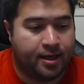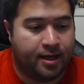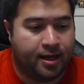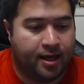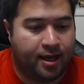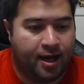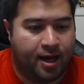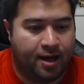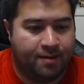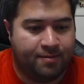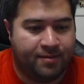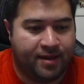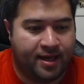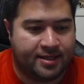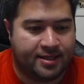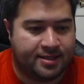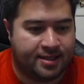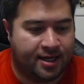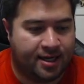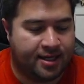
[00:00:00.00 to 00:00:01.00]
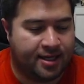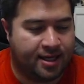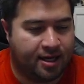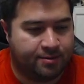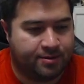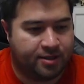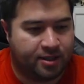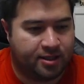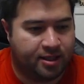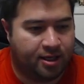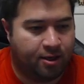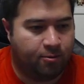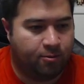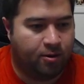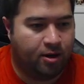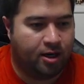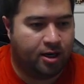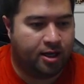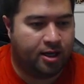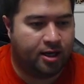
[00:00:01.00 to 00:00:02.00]
That's kind of the object that I
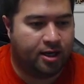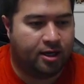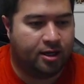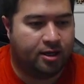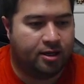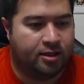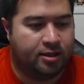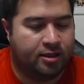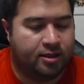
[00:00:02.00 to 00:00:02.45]
want here.